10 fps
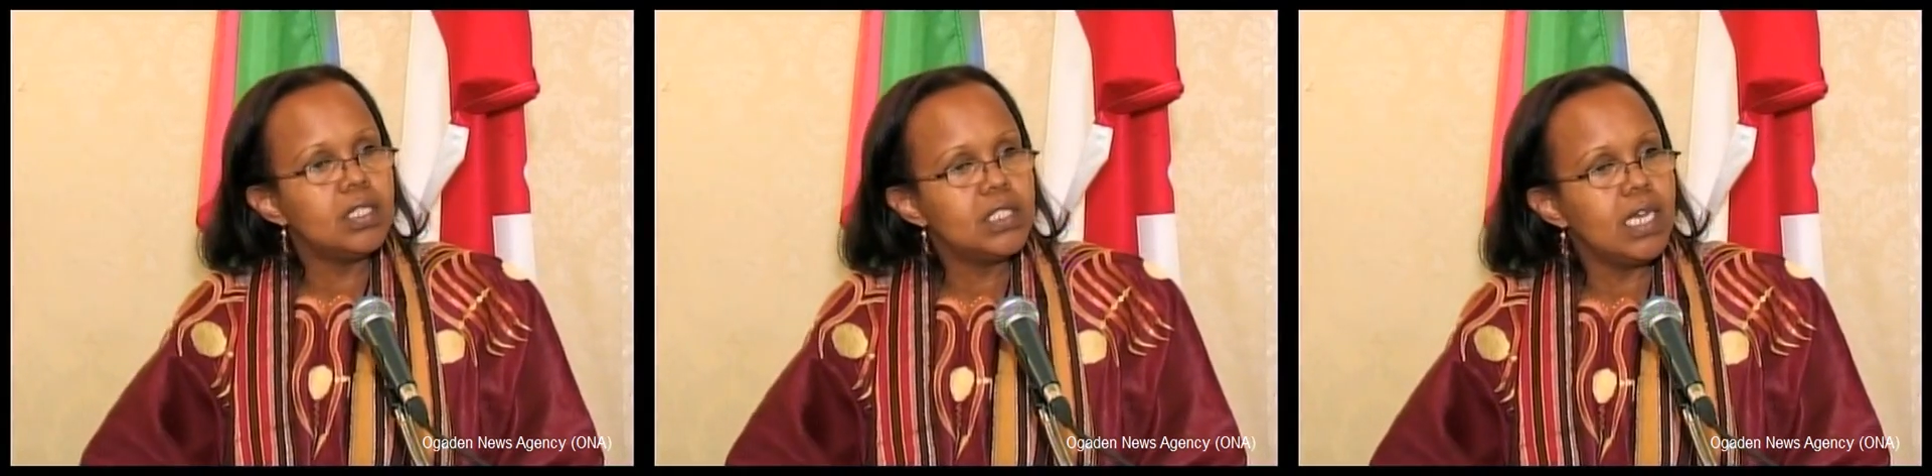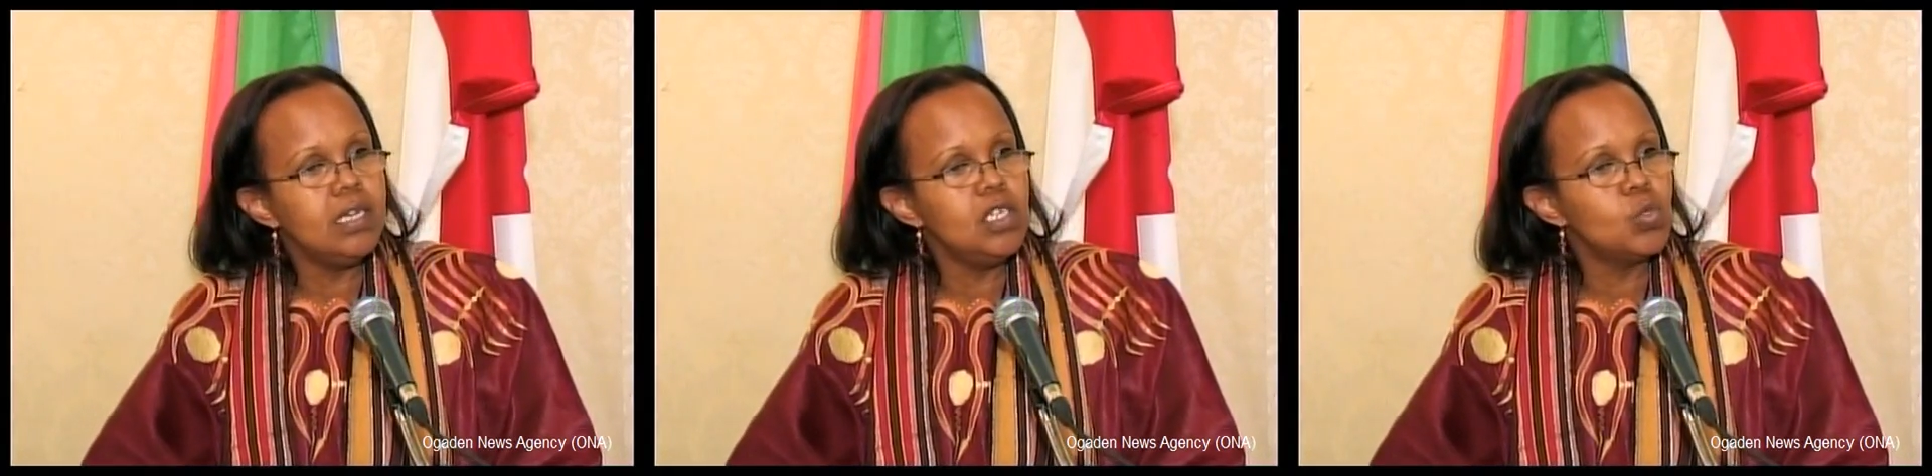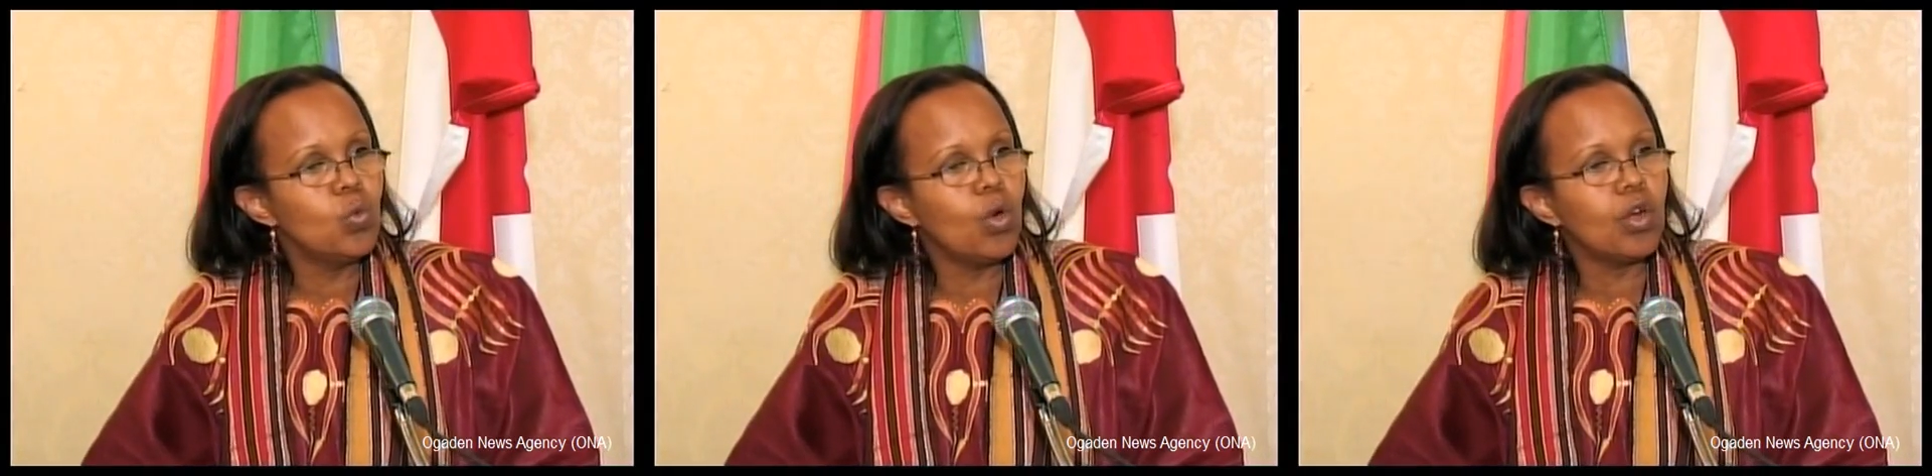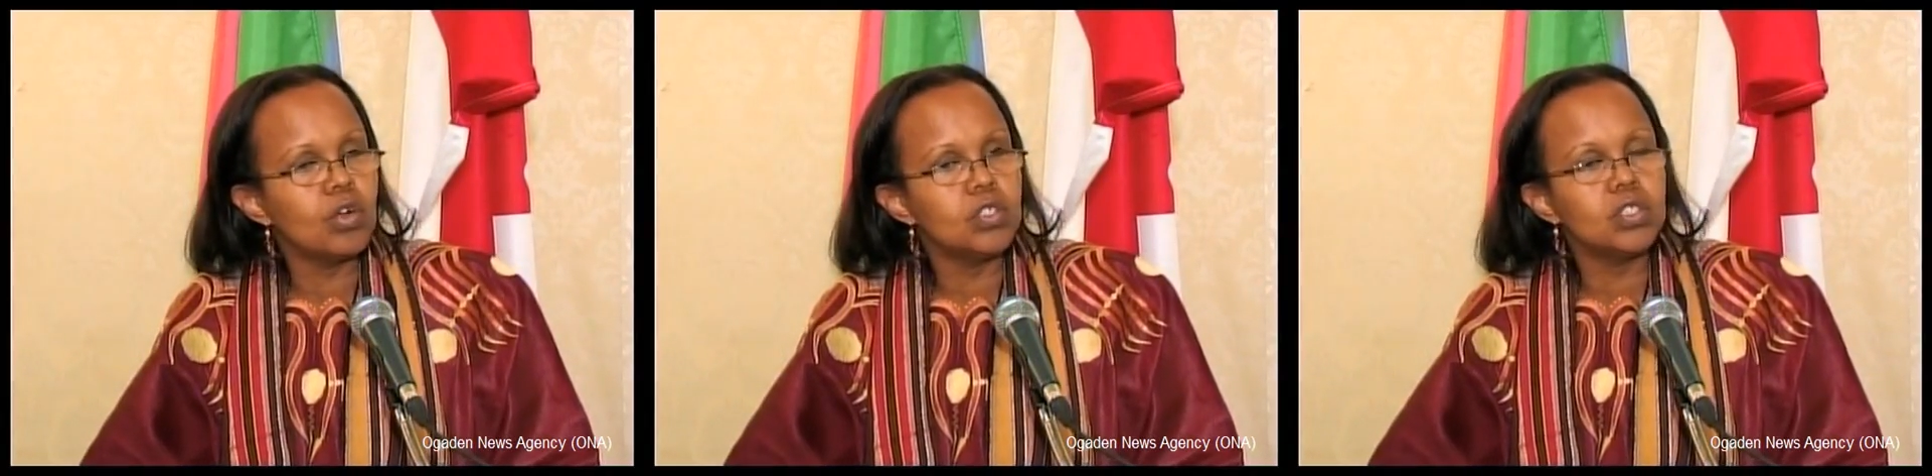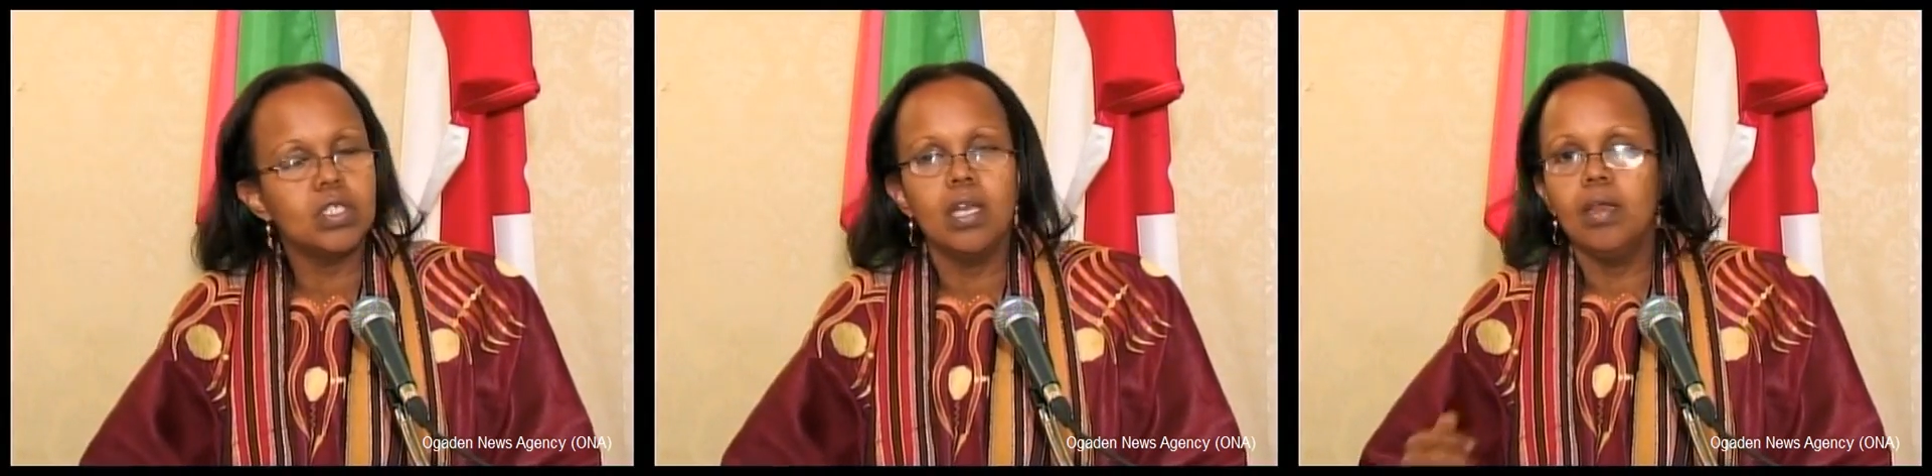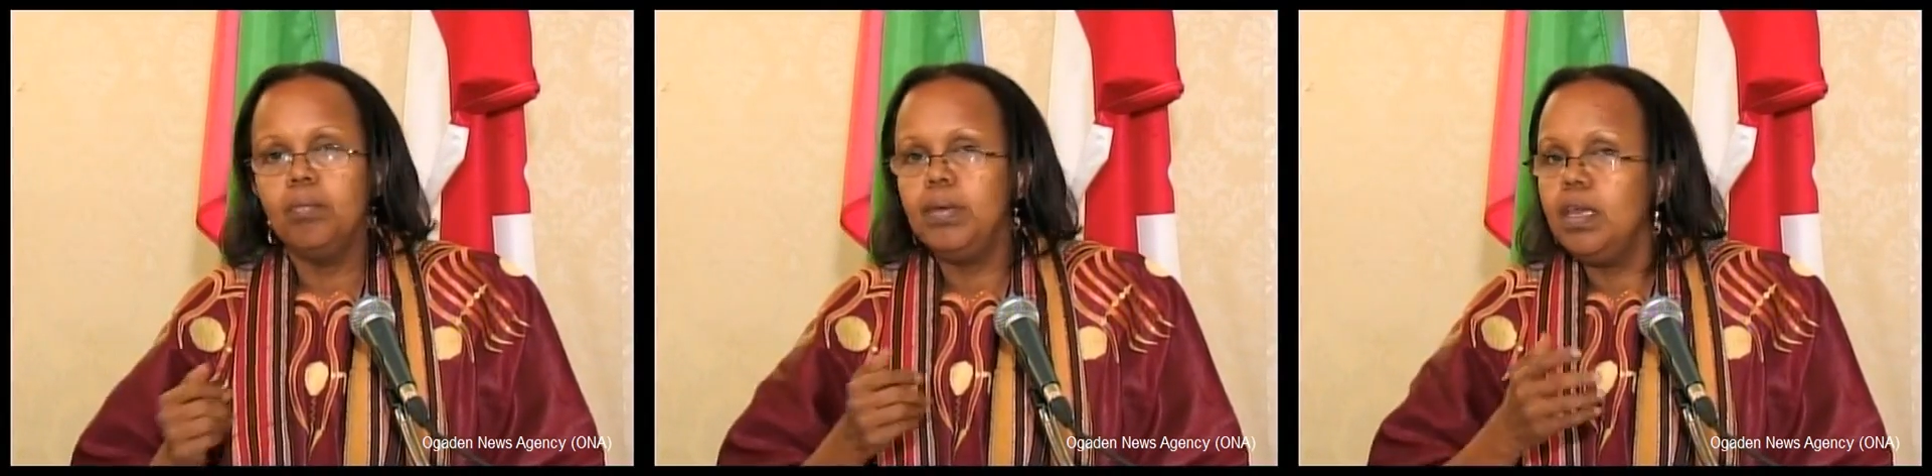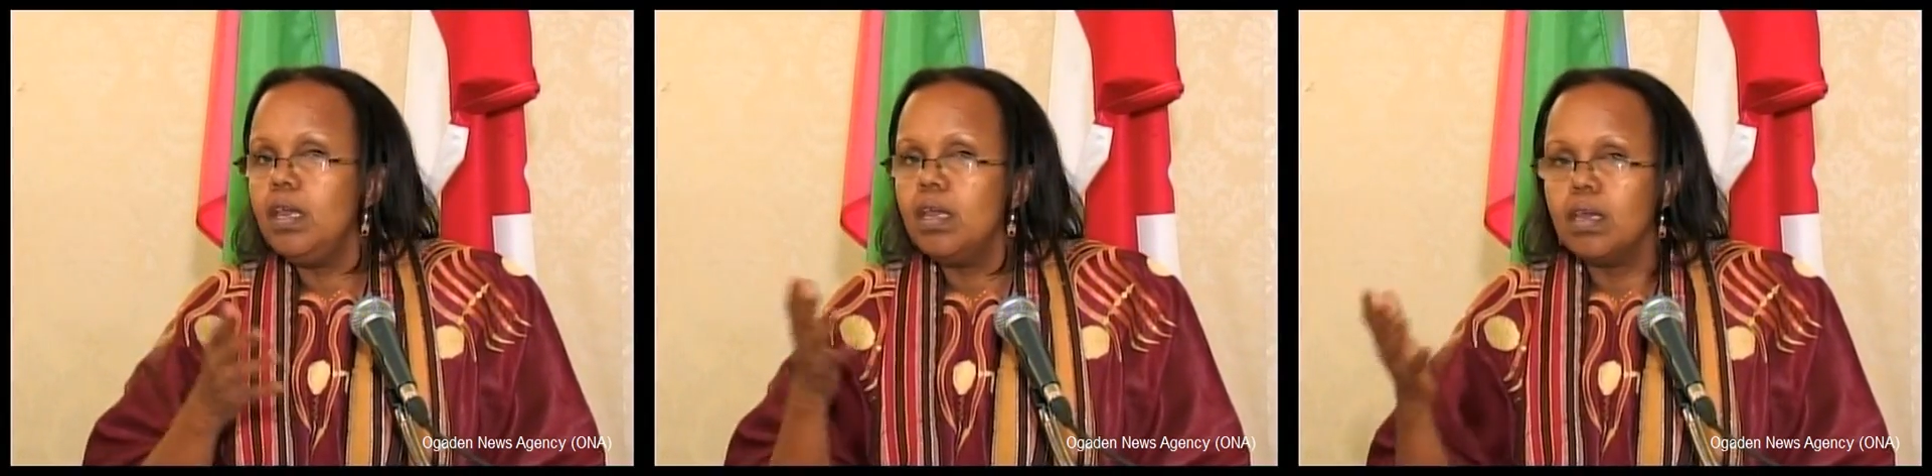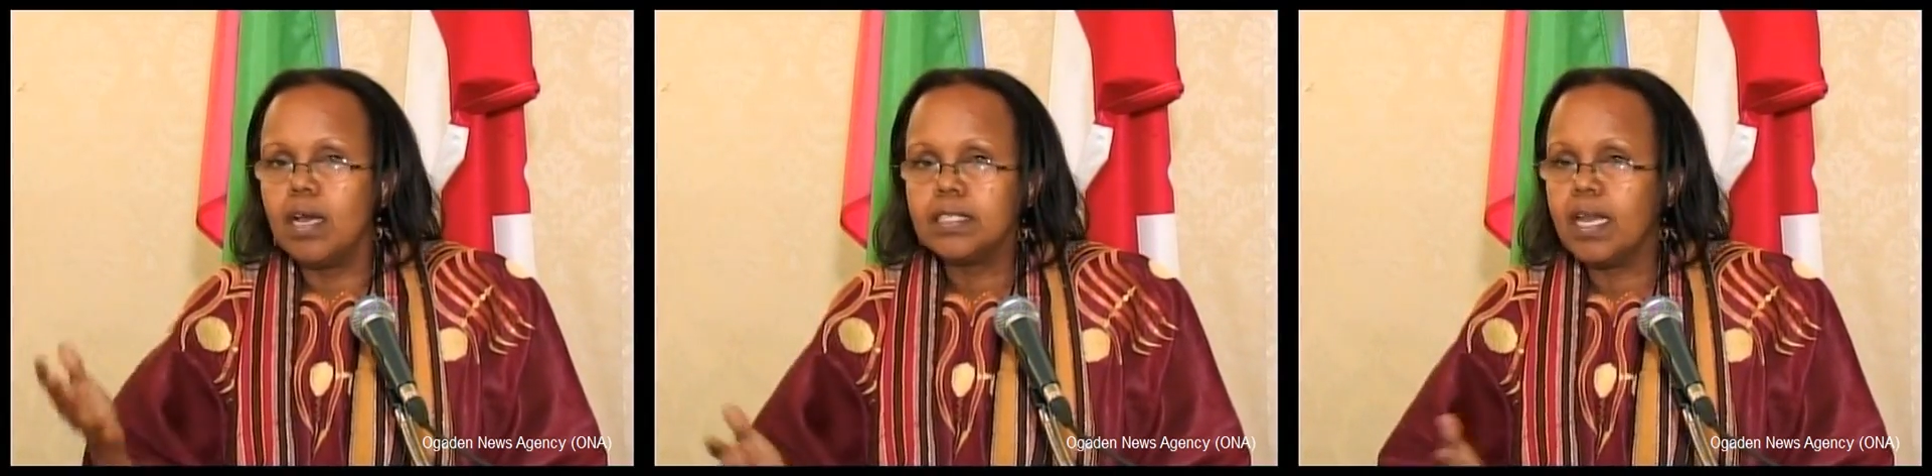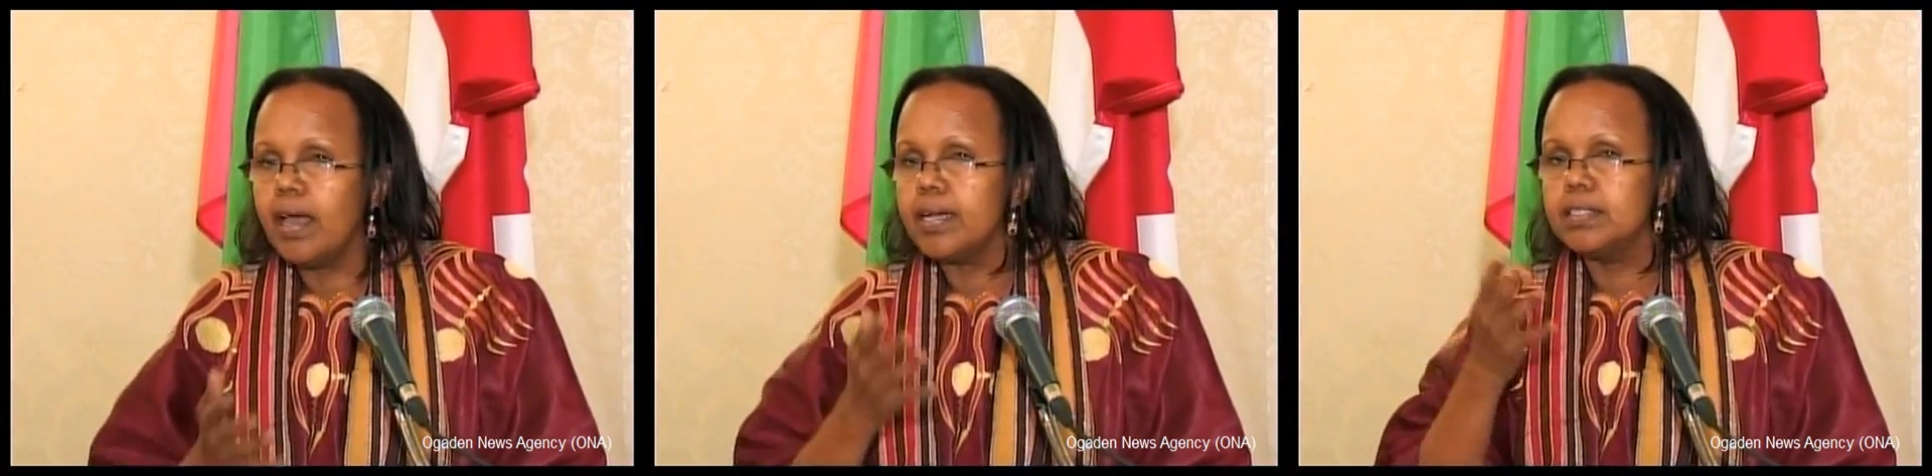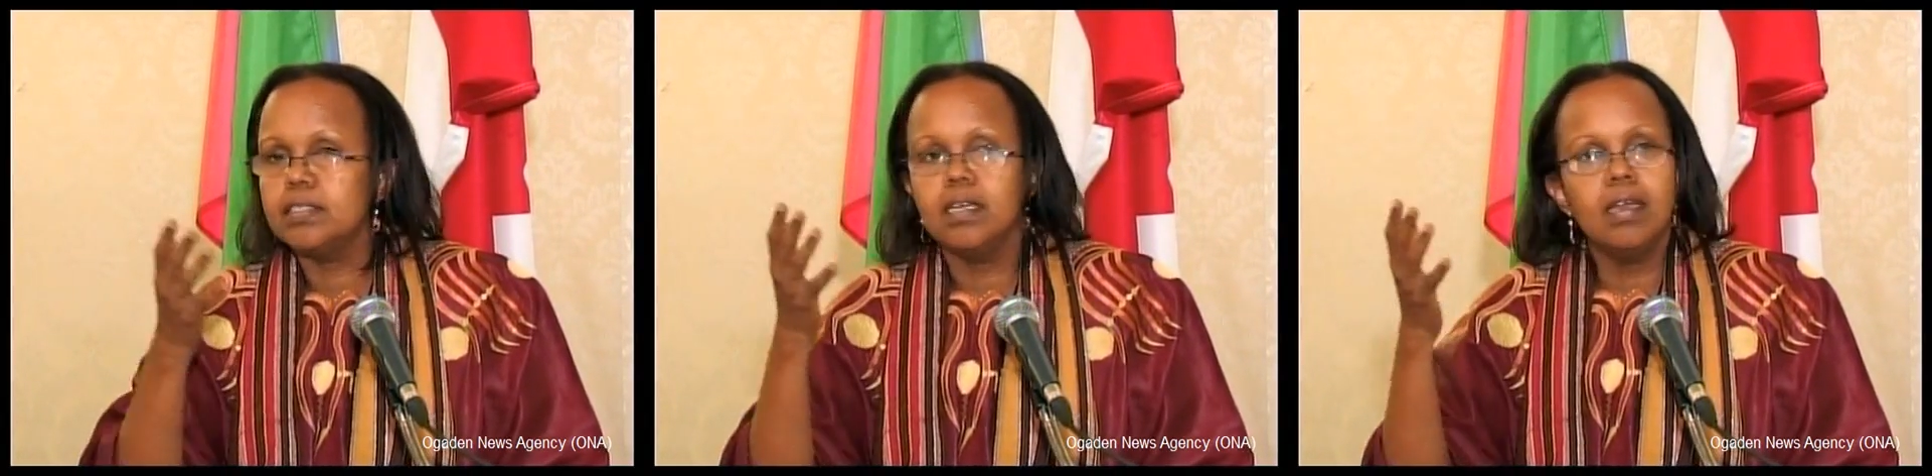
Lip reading: Chinese workers being attacked.